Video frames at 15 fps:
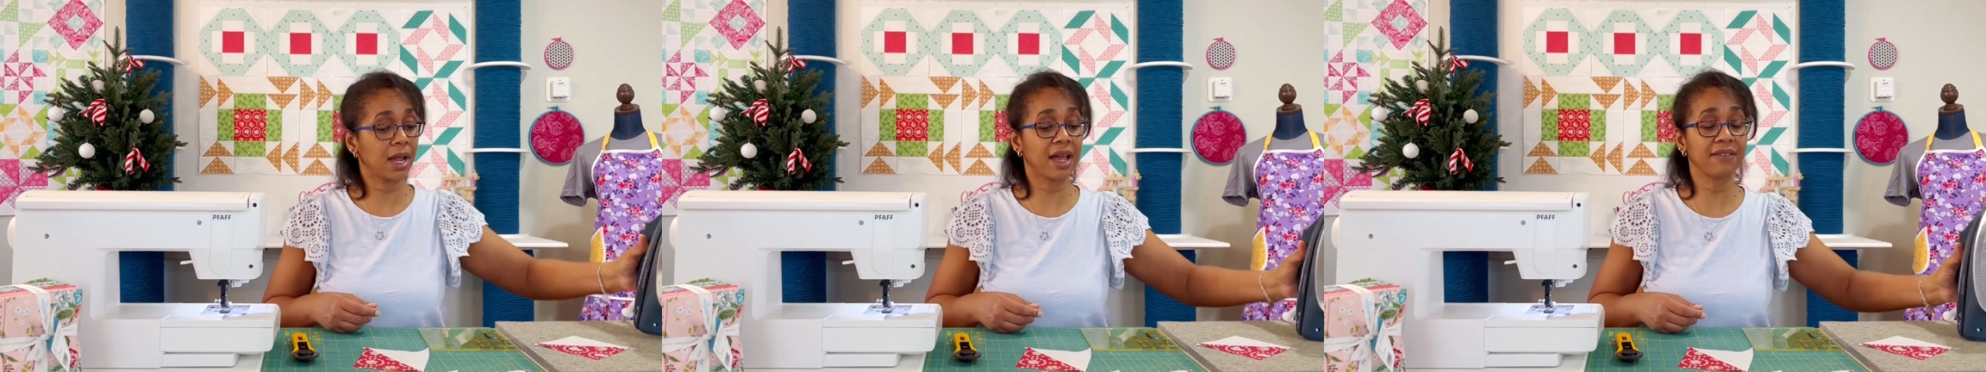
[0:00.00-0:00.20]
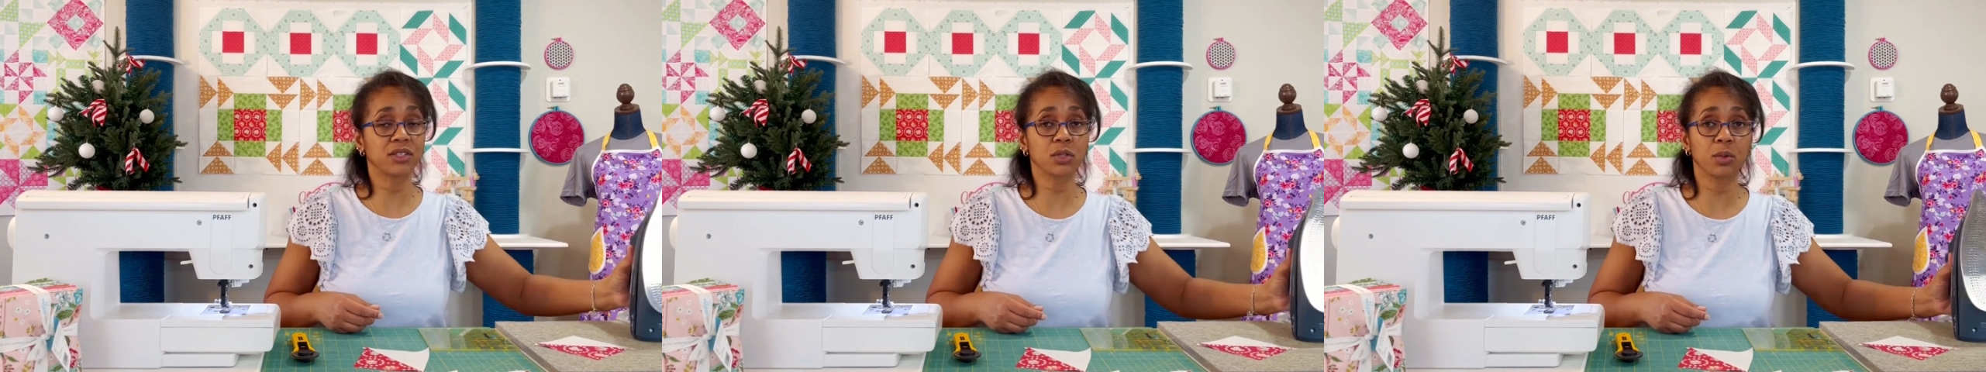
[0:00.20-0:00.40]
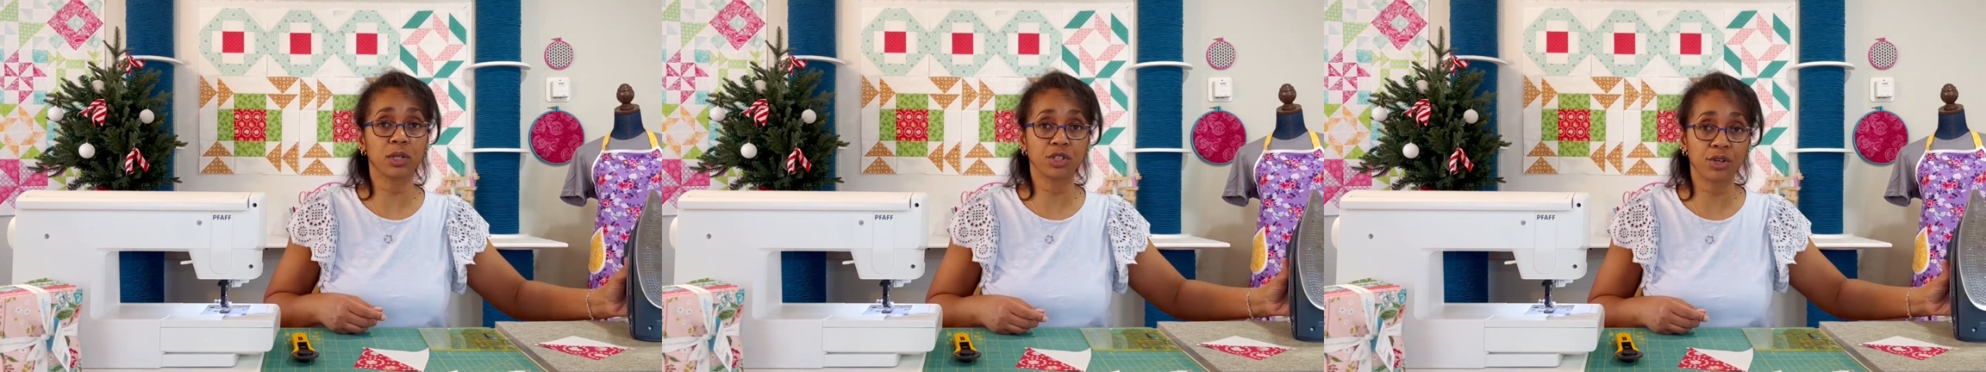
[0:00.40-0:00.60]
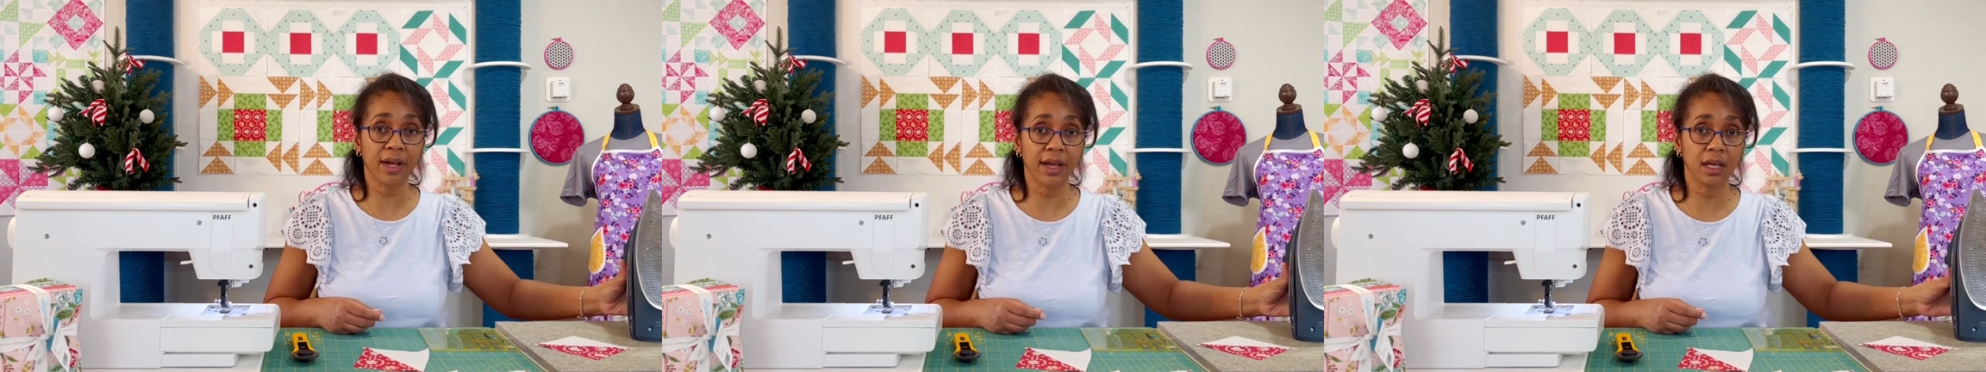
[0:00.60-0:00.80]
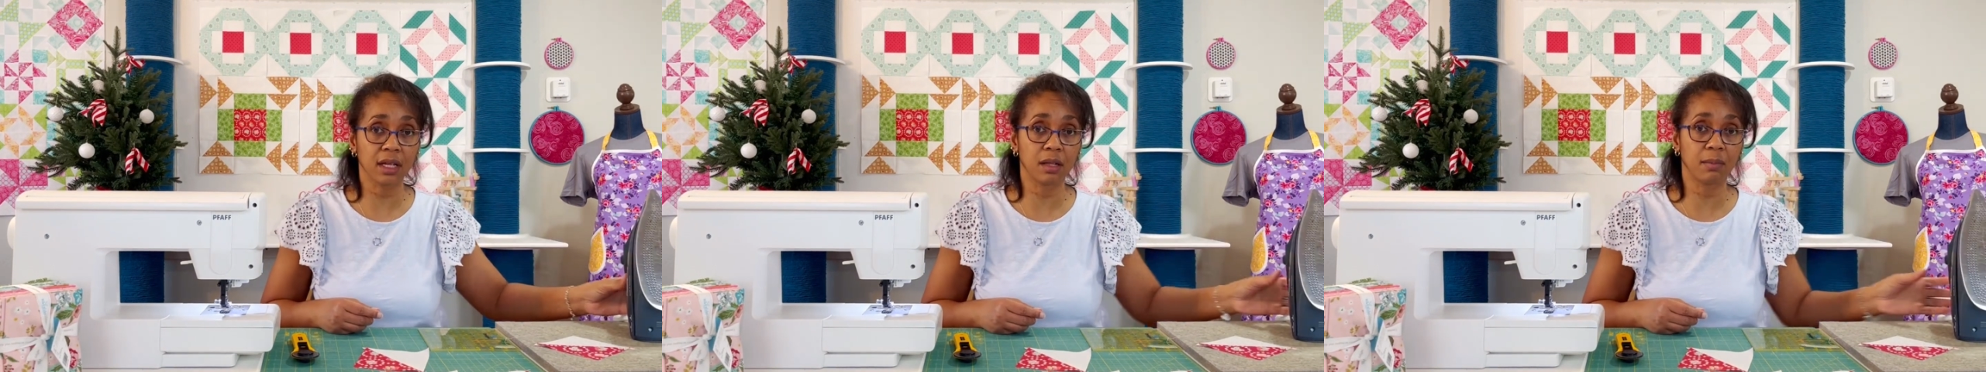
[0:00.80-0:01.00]
half square
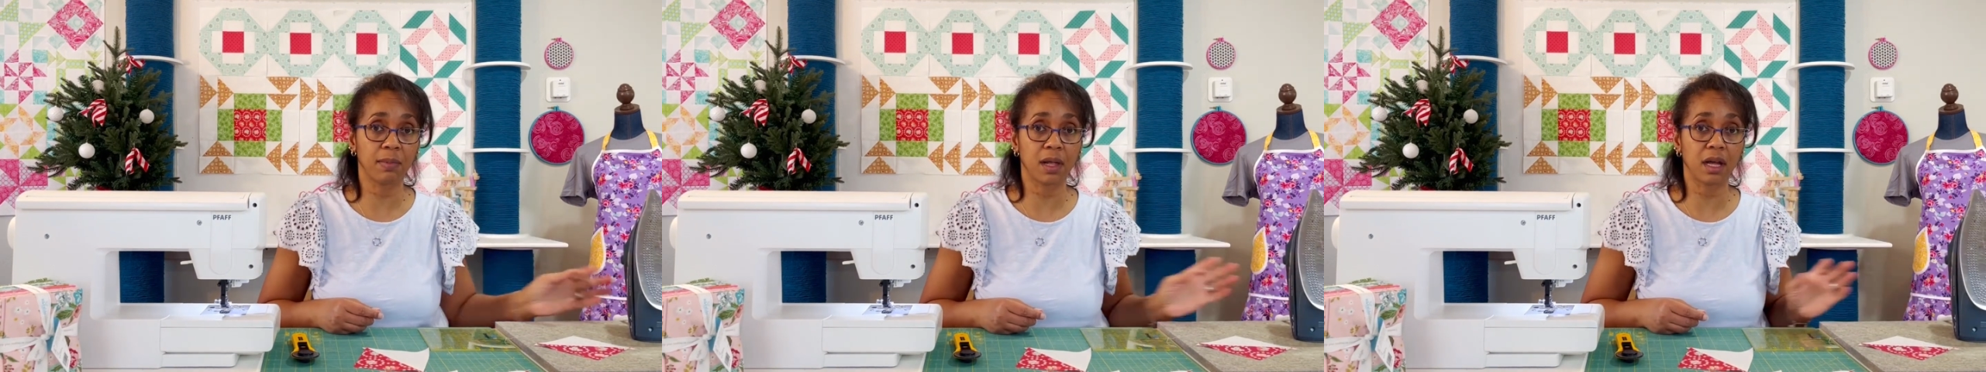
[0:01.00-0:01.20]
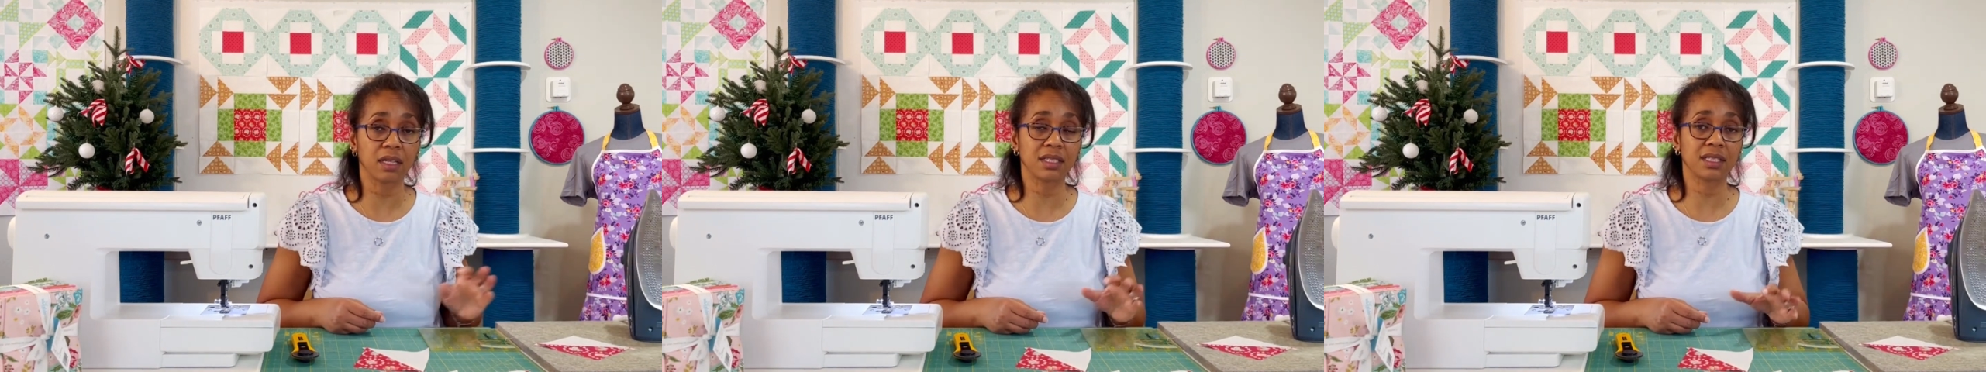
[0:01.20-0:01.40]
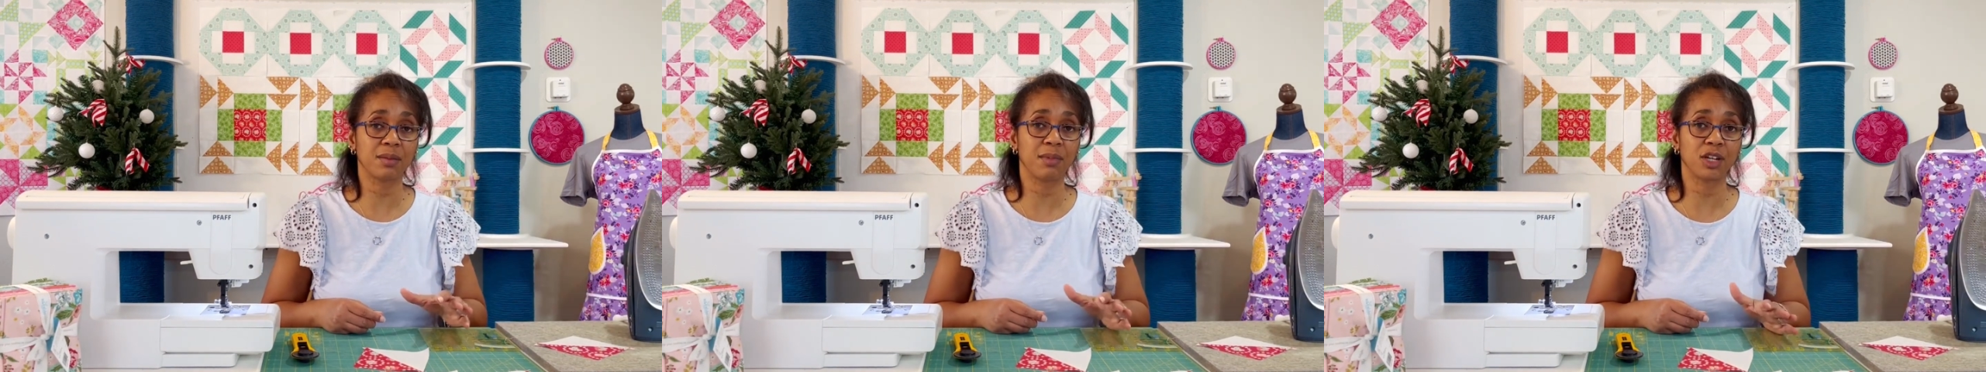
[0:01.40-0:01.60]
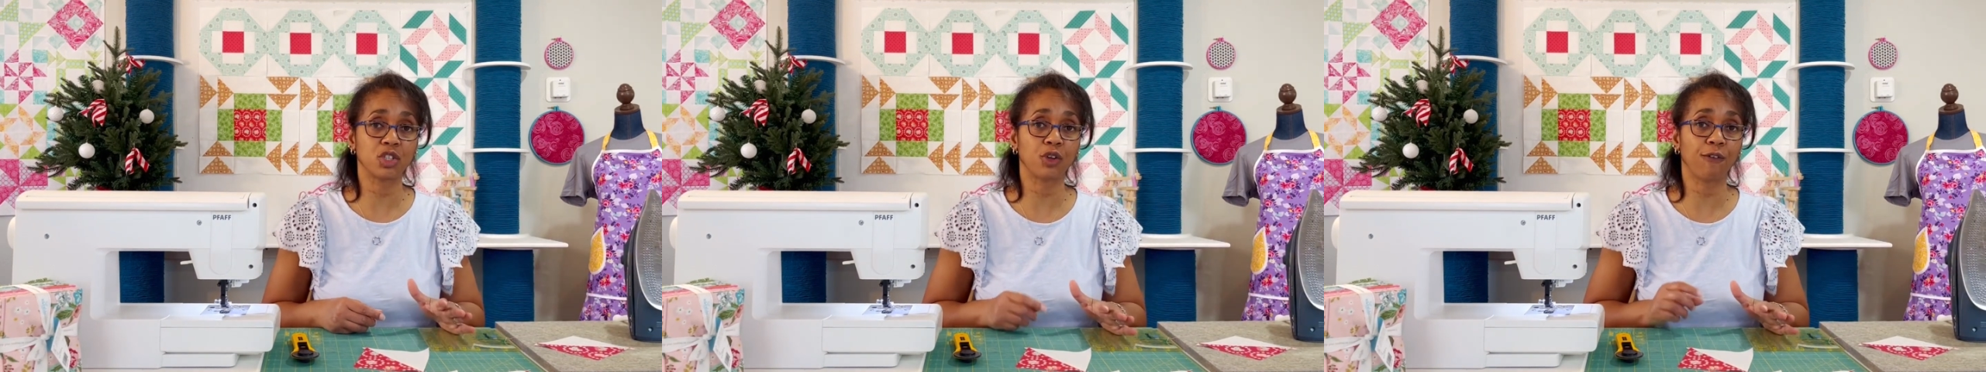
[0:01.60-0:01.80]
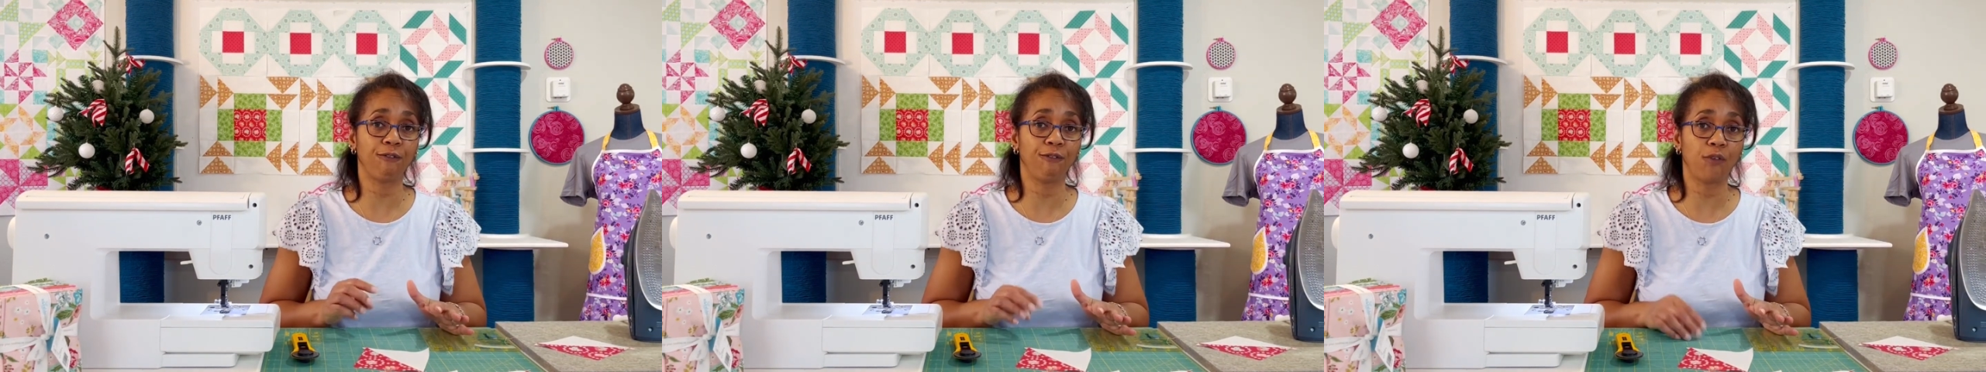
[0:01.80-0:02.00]
triangle blocks to
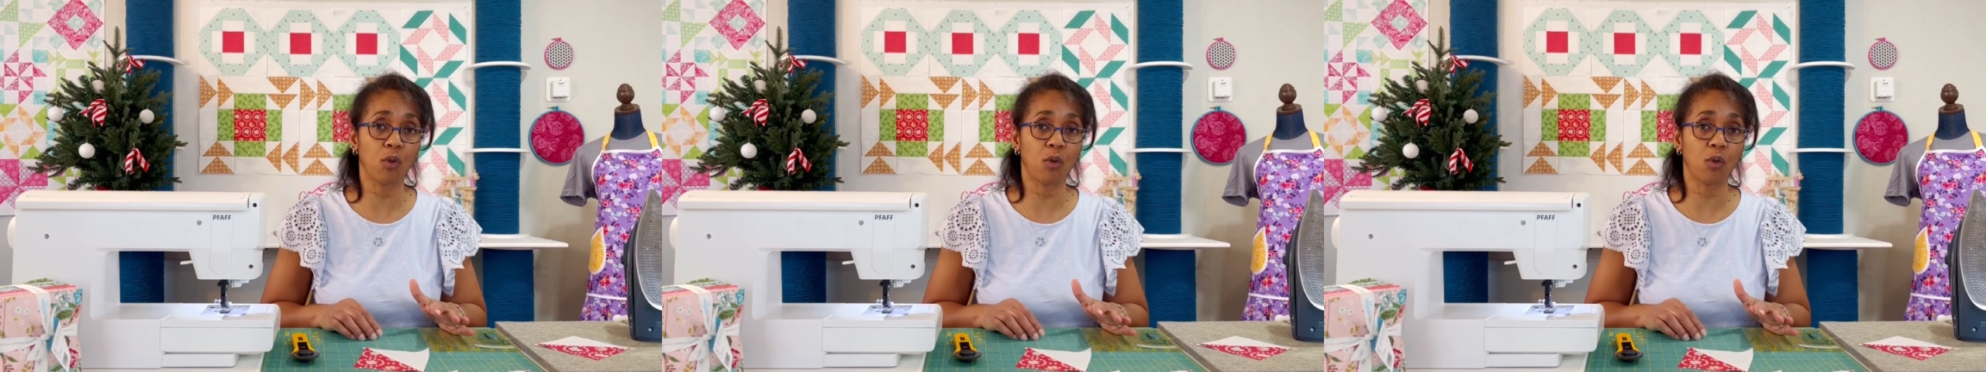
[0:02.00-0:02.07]
measure